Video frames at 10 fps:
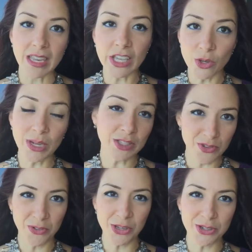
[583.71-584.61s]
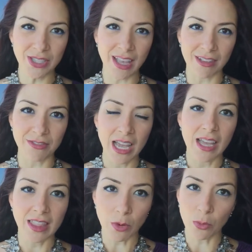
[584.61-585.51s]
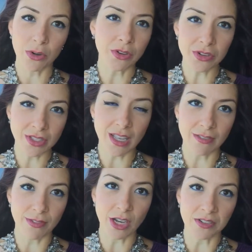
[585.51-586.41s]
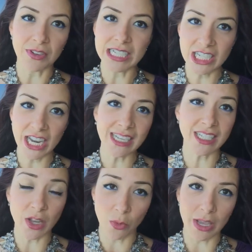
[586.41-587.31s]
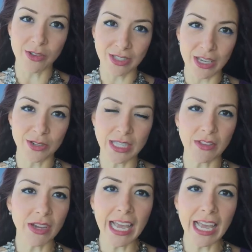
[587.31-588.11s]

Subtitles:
that you can do for yourself that work on your self-love and changing the way you see yourself.